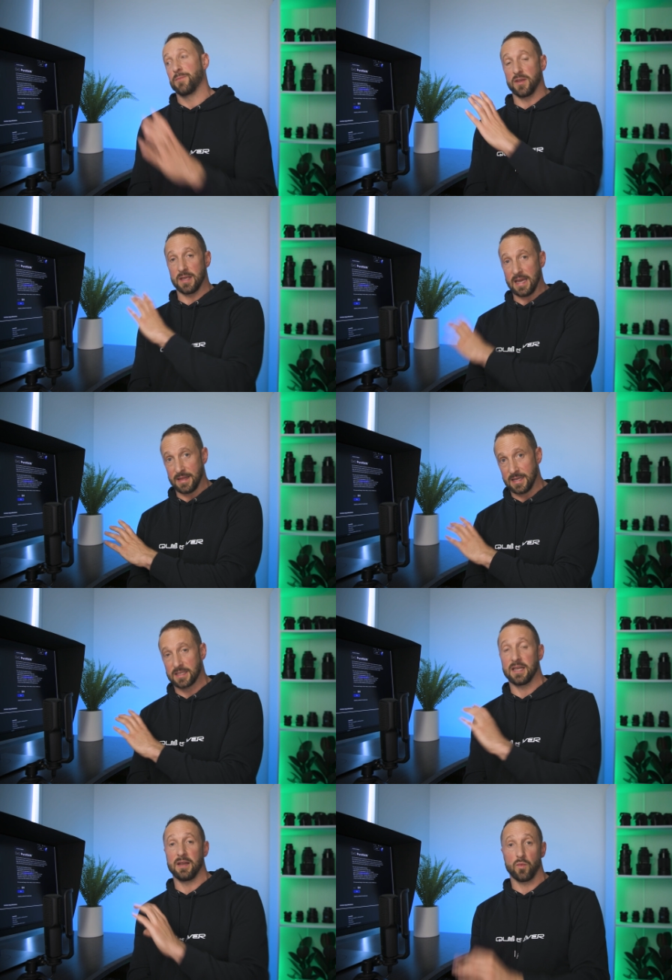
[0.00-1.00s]
You can get
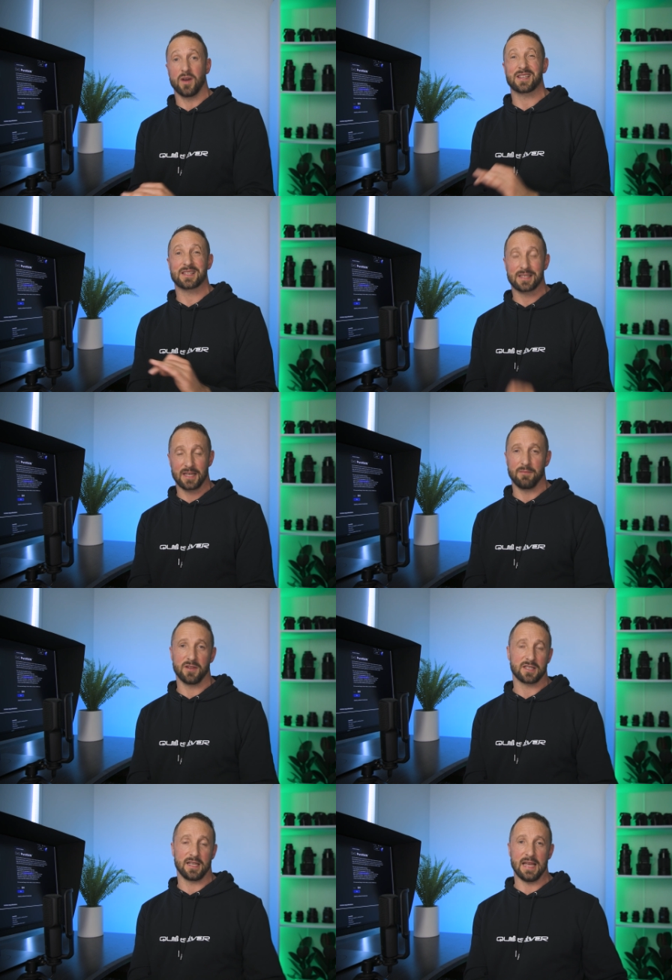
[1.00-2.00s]
this and it works
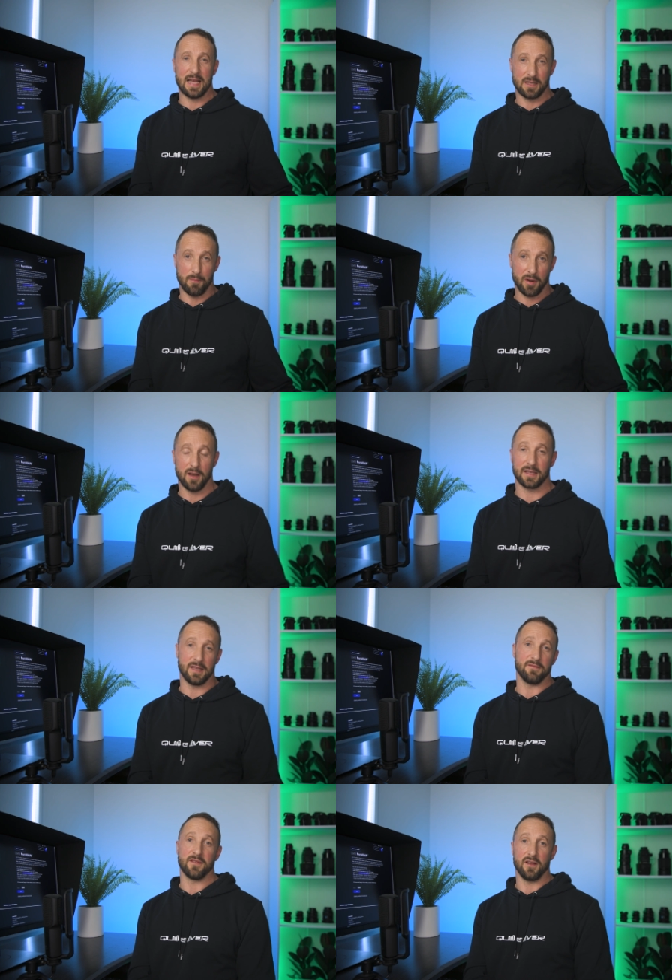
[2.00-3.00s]
seamlessly as a
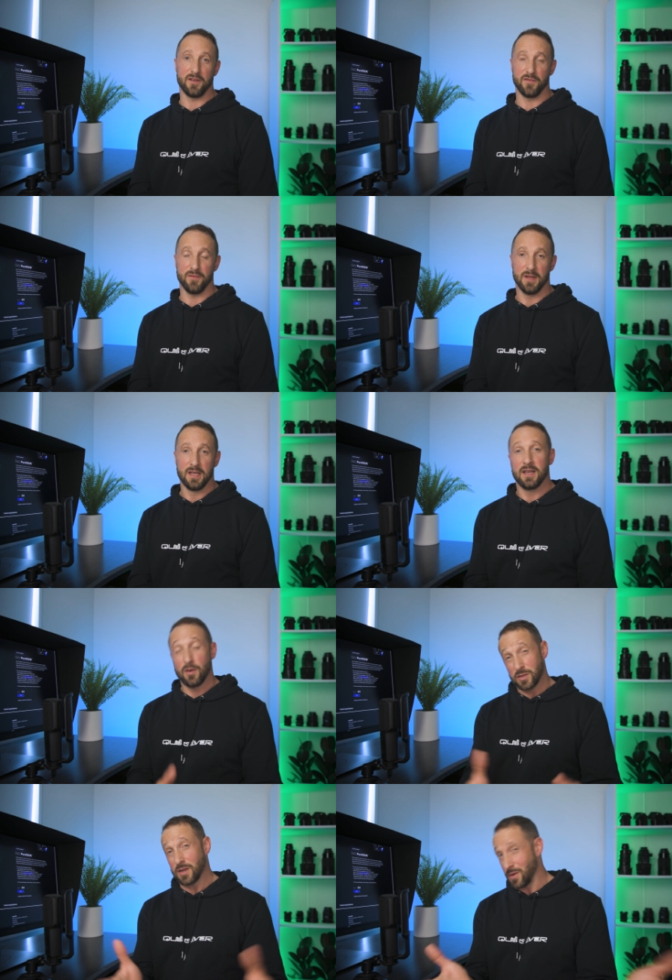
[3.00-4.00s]
plugin for Lightroom. It
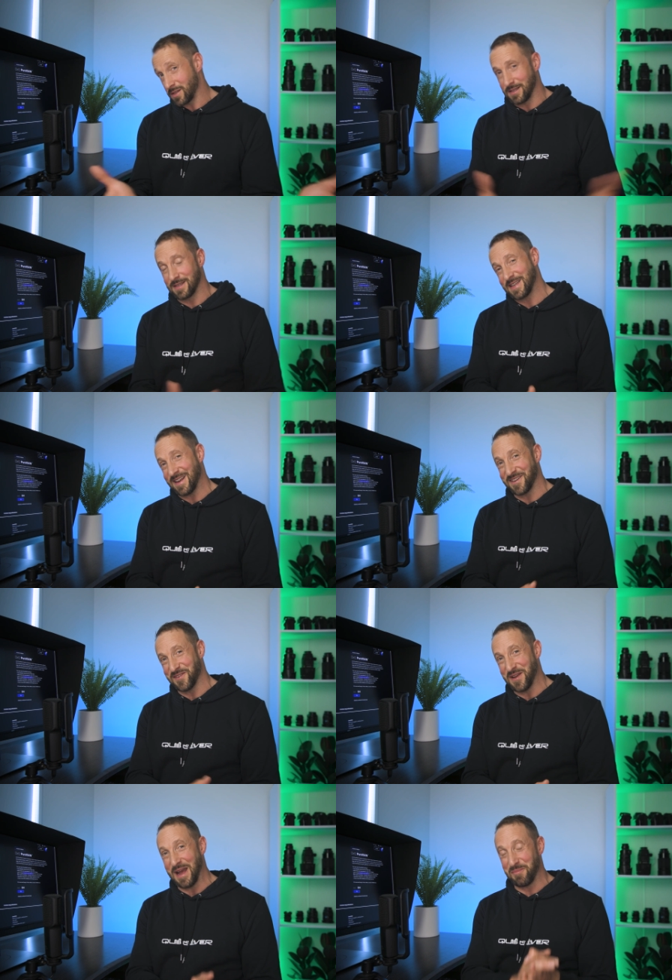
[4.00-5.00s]
also works as a
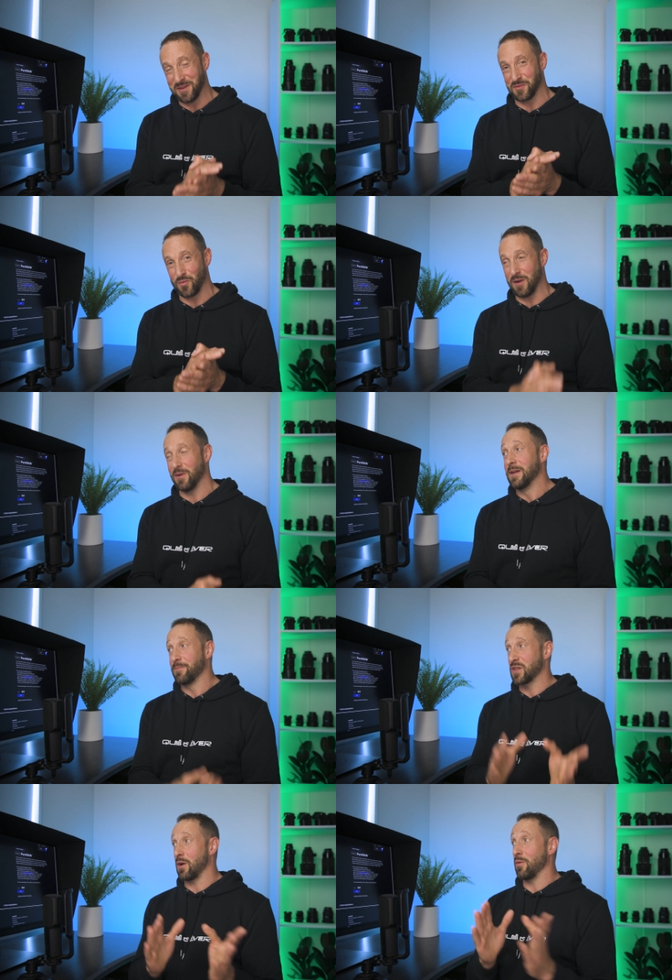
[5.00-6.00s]
standalone app as well.
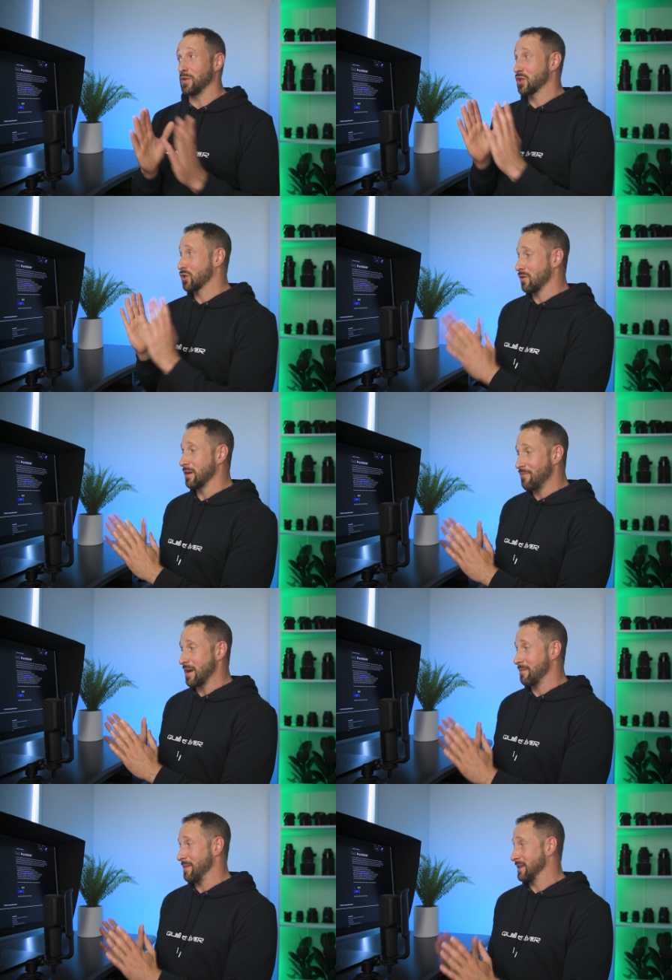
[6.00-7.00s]
So I would strongly
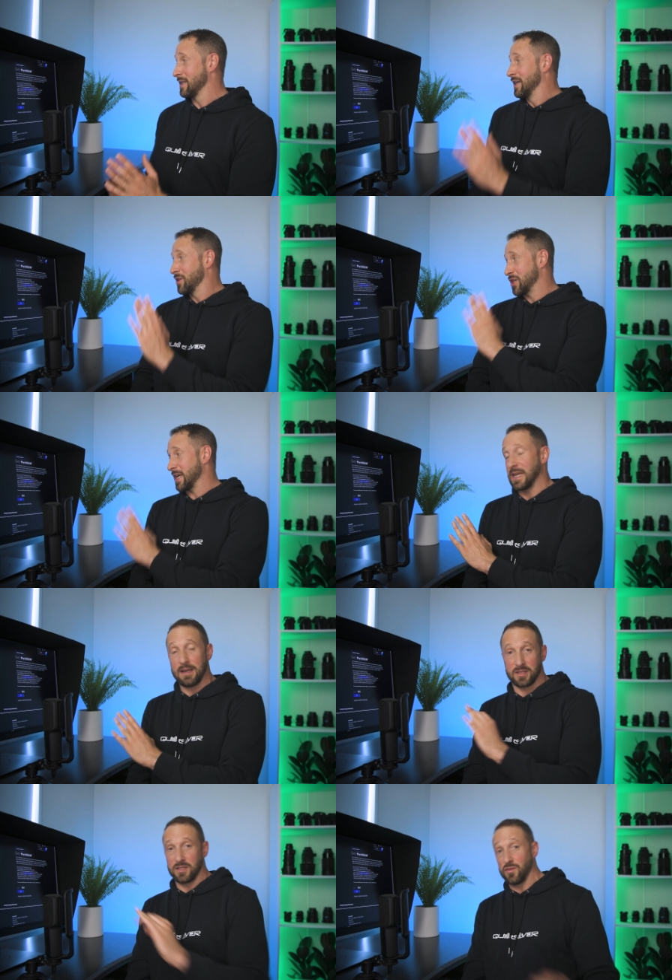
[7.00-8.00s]
recommend check it
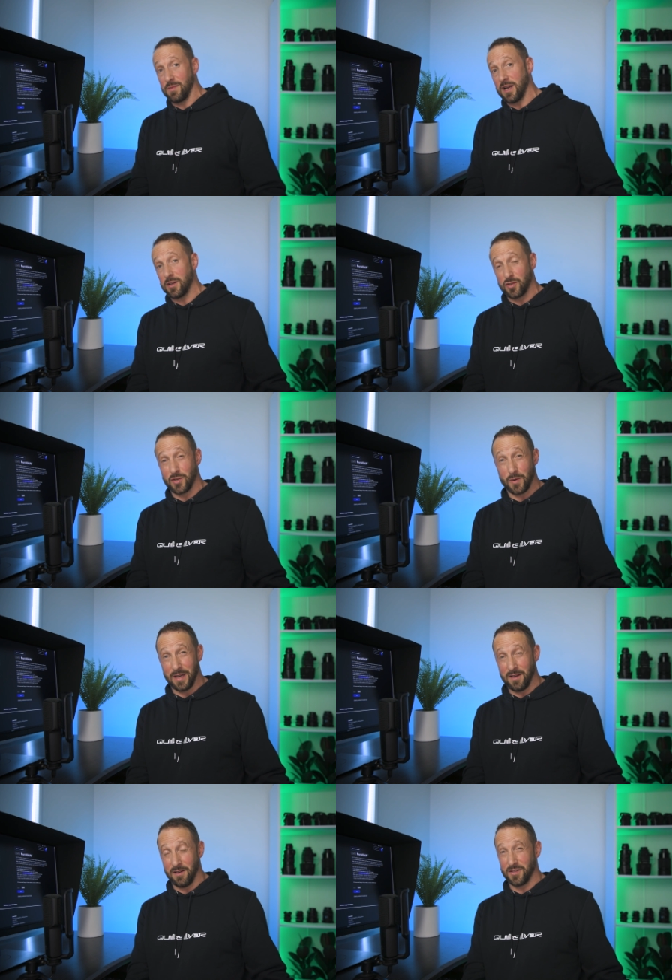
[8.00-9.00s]
out because it's normally
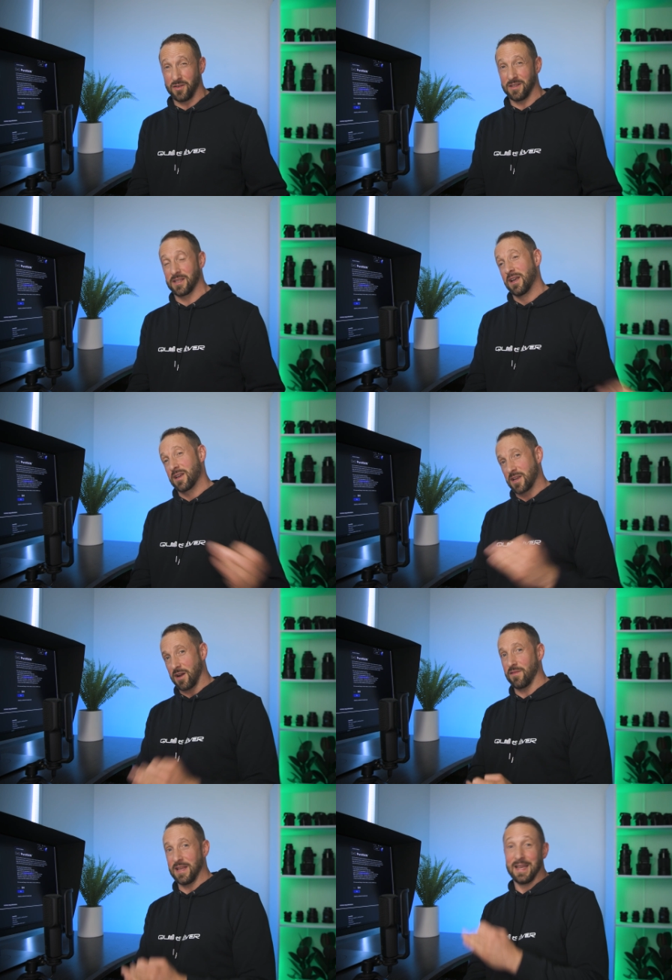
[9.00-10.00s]
$129,
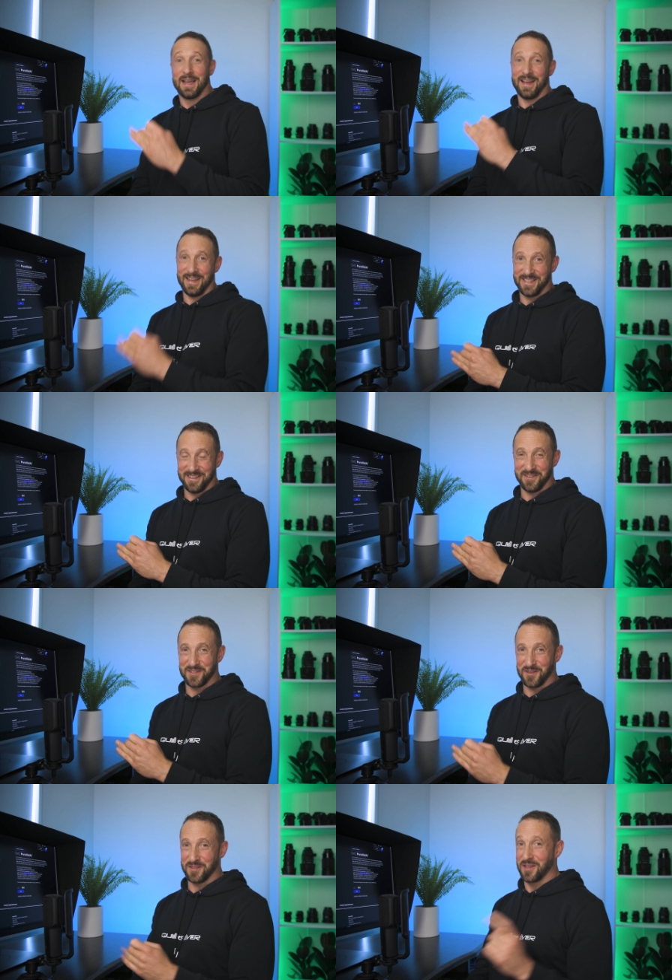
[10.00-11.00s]
currently
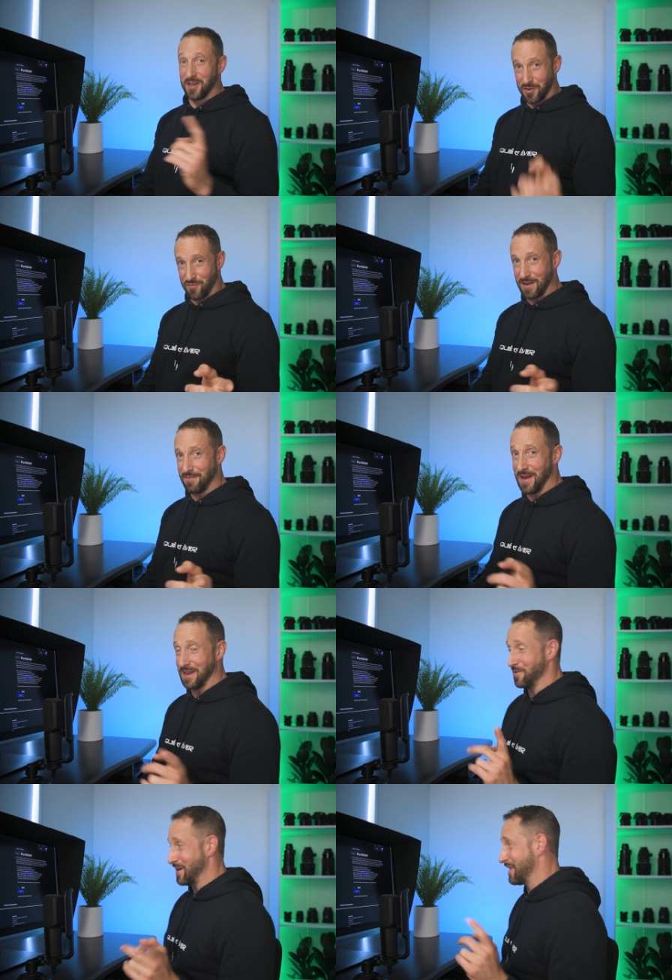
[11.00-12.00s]
$89, great
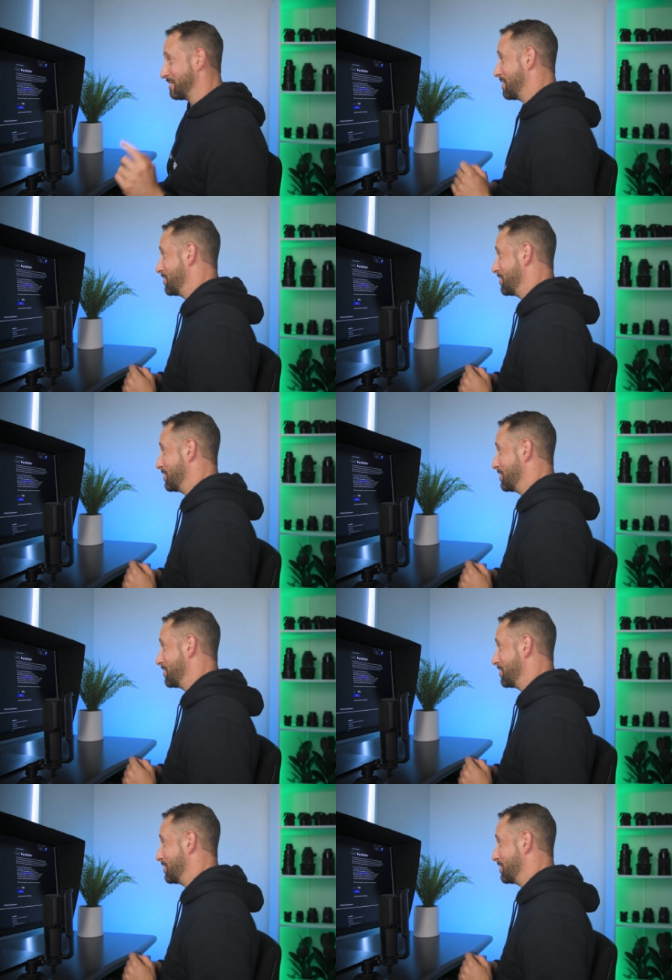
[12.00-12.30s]
value at the